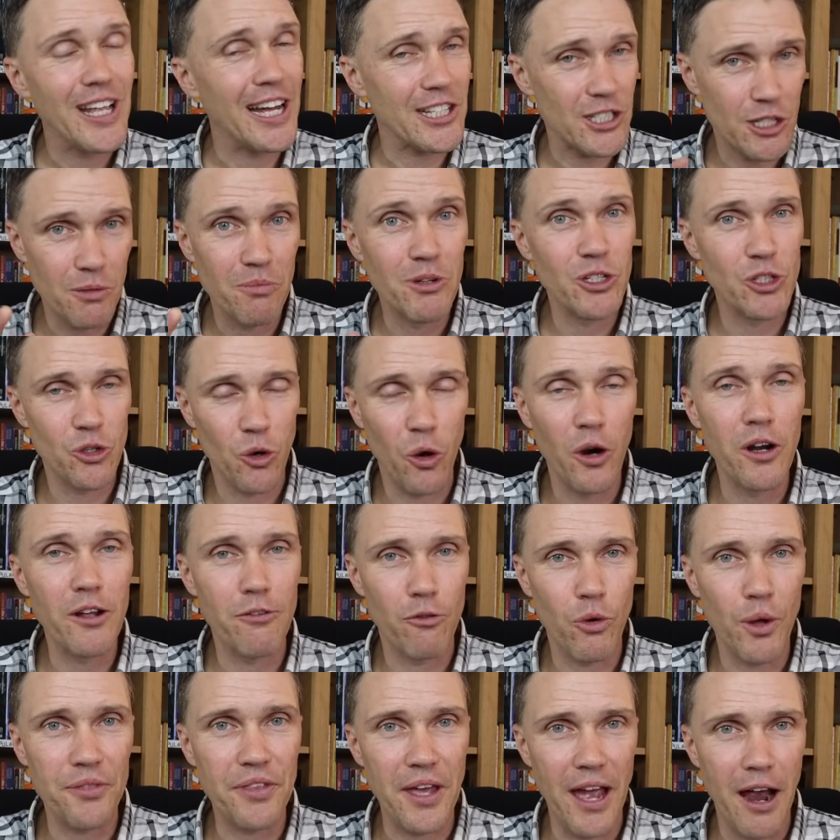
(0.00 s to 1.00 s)
That's the majority
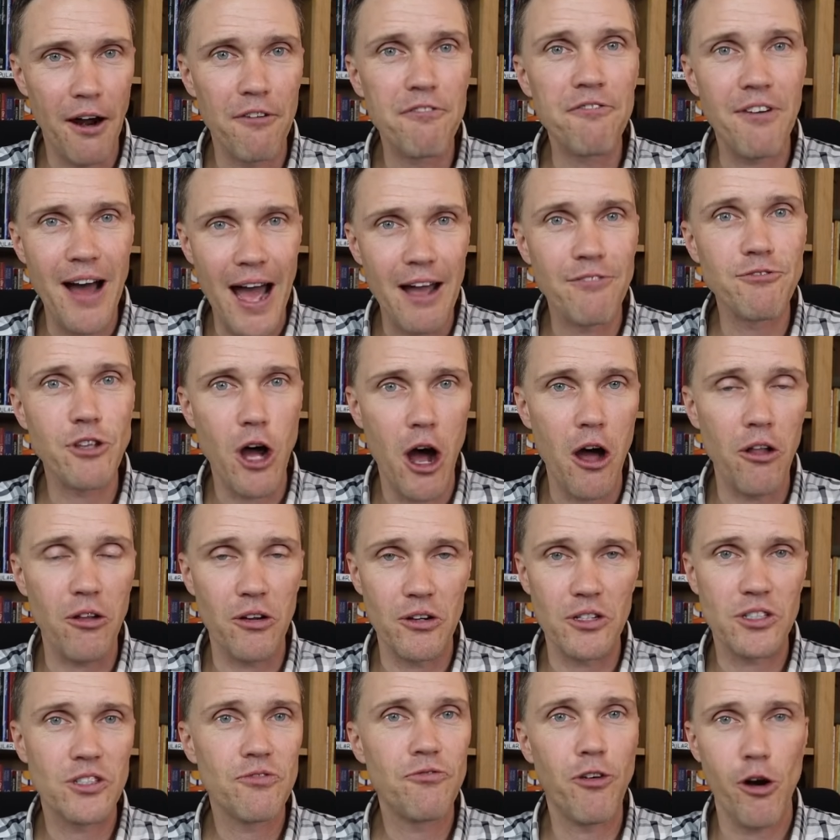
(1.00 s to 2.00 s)
of what they are,
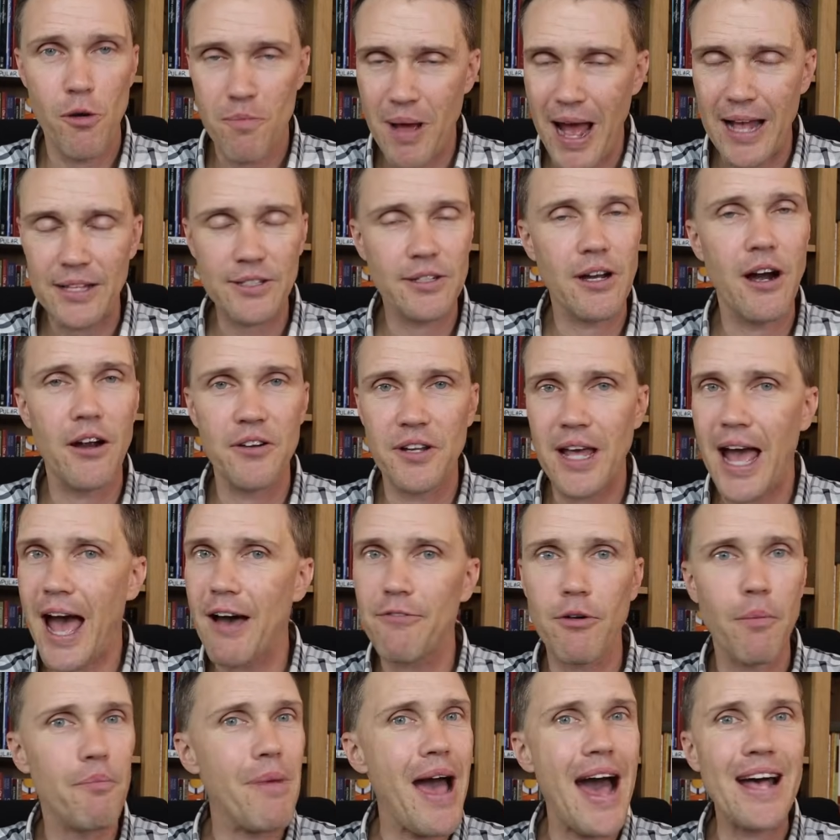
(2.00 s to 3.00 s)
$5 for a mass card to
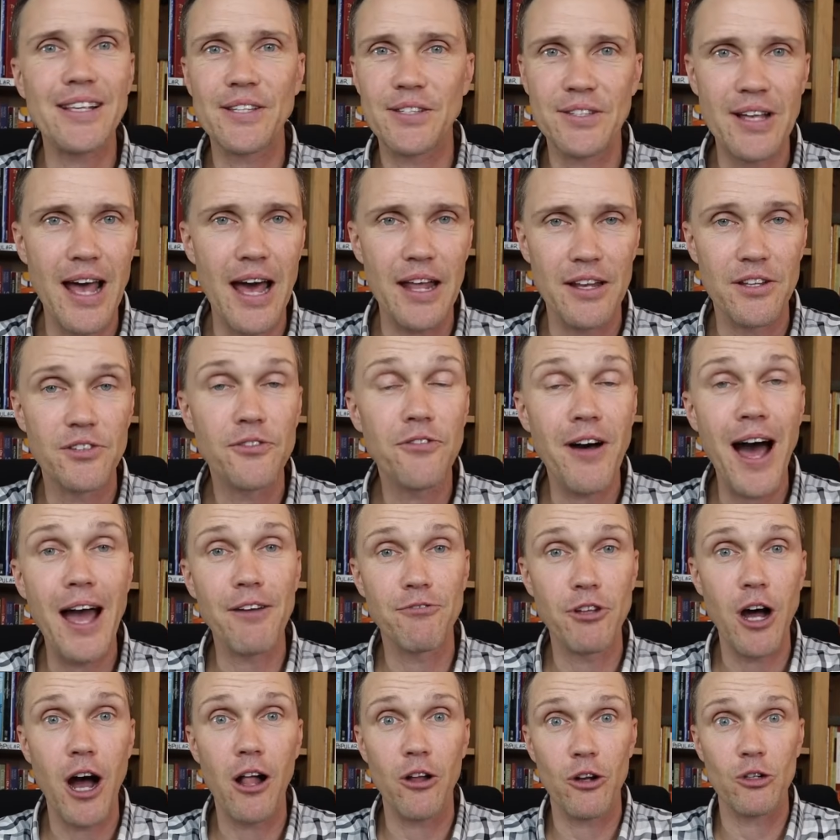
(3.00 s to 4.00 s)
have a mass said. It's
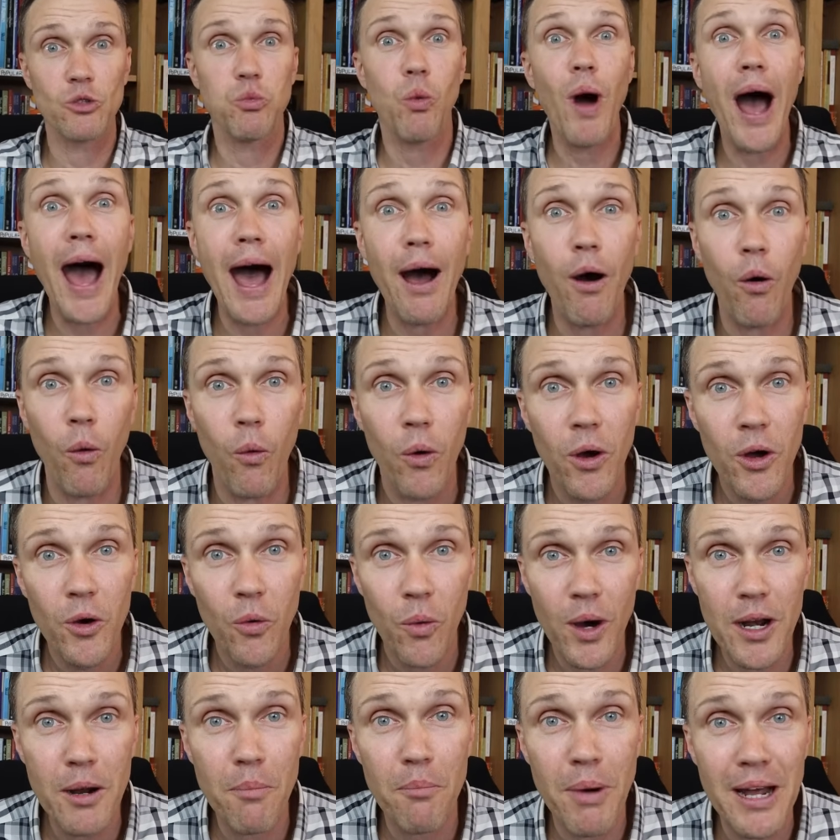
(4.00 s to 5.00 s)
$5. Wow,
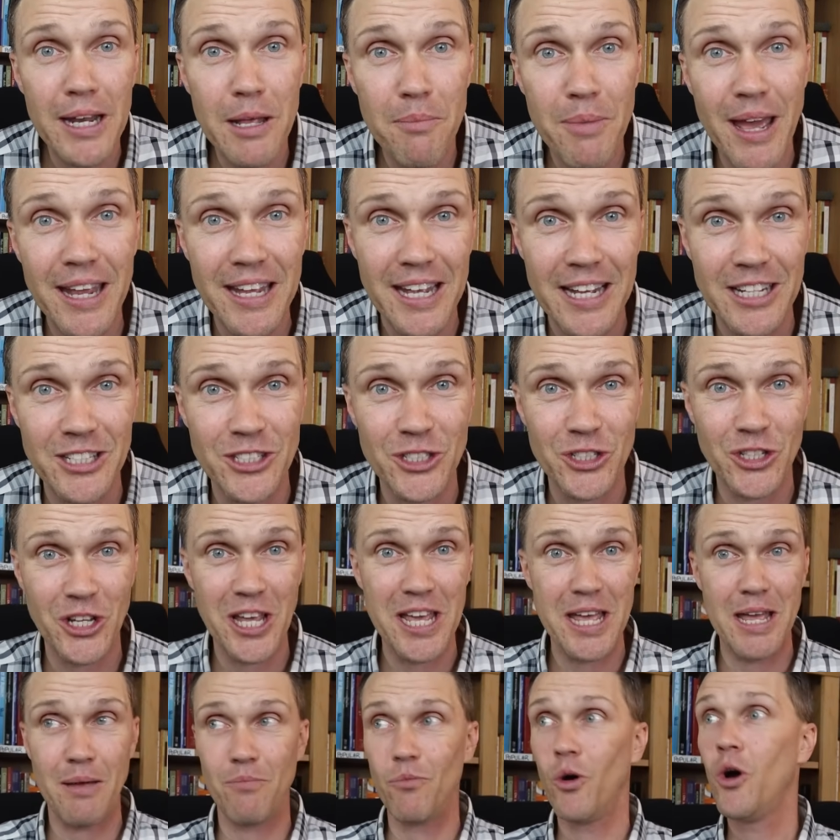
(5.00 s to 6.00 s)
what a money-making
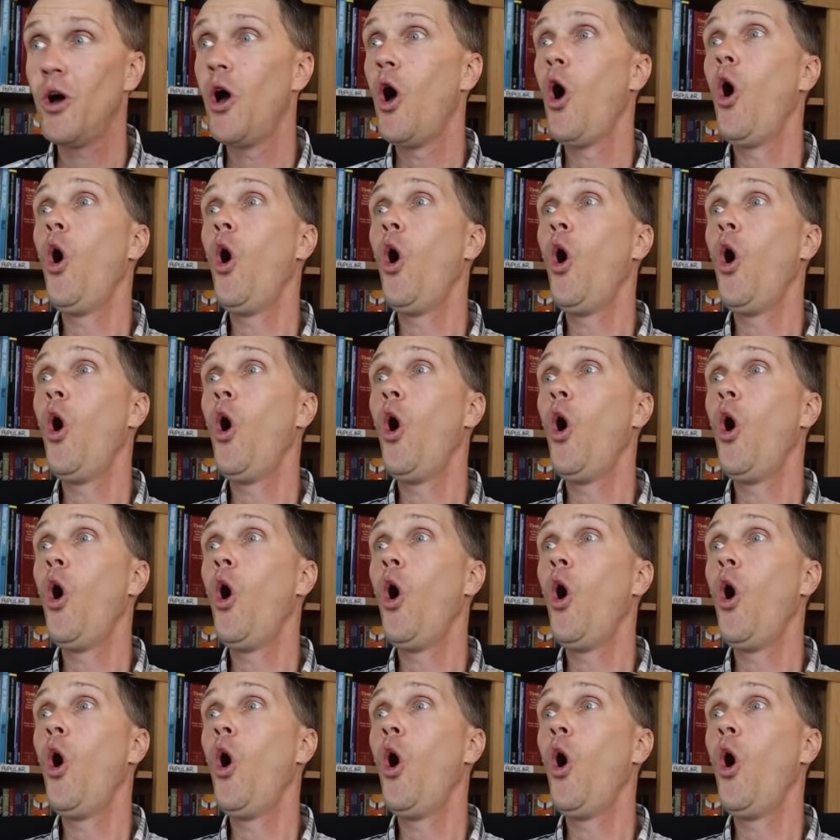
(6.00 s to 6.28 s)
scheme.